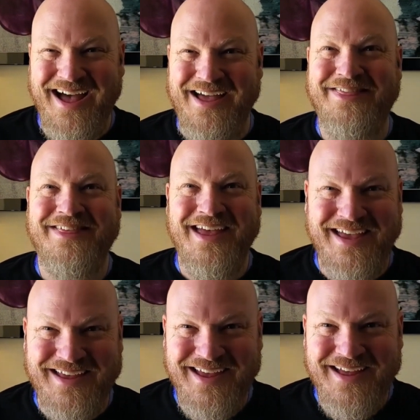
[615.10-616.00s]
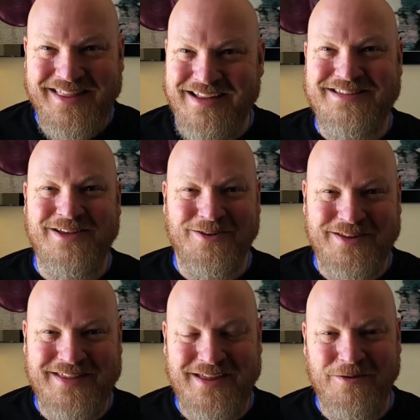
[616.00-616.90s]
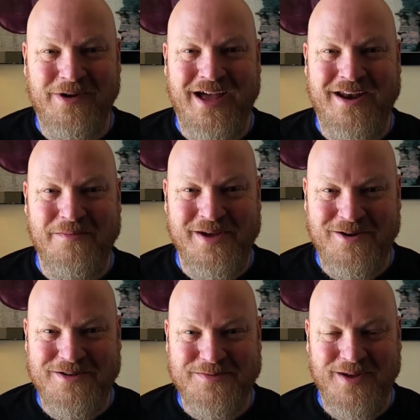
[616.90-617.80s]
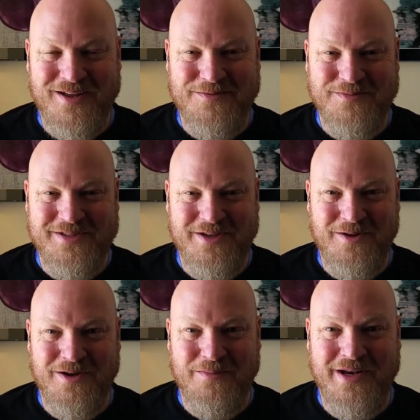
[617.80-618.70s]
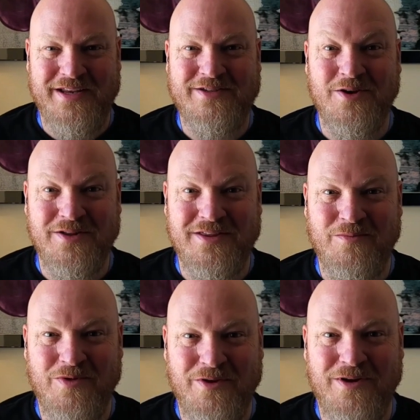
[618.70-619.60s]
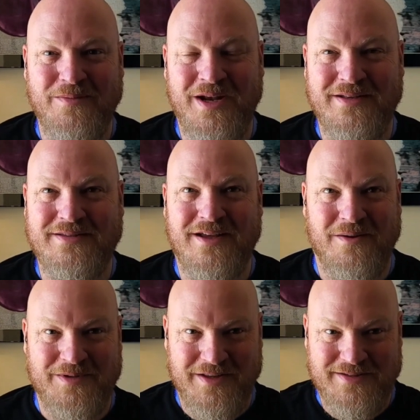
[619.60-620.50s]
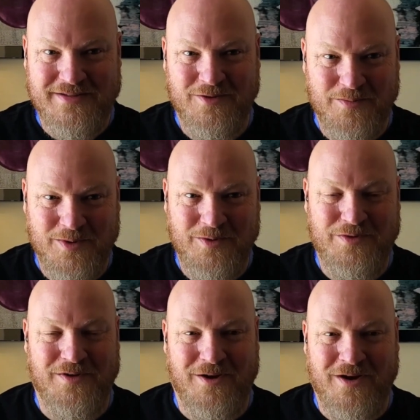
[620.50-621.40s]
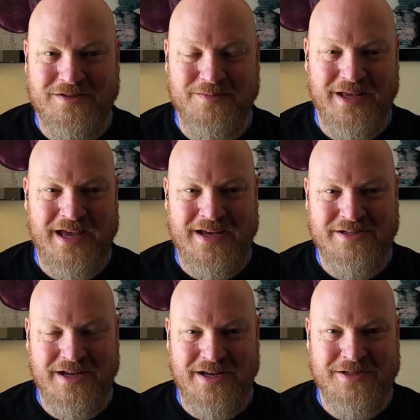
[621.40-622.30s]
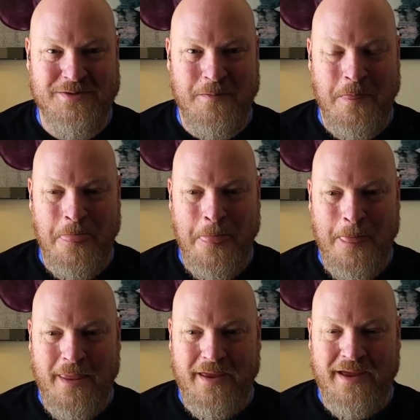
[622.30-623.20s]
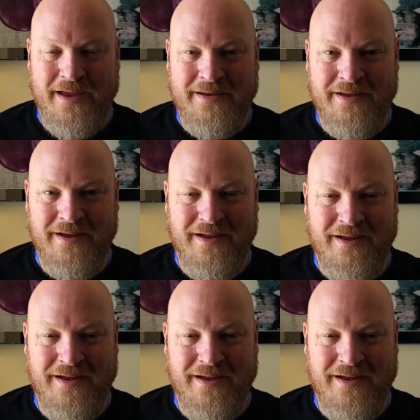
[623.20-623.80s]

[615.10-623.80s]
I think that's the only thing that would have gotten a better response from security, but it took them 30 minutes to come to this little booth across from the cash cage and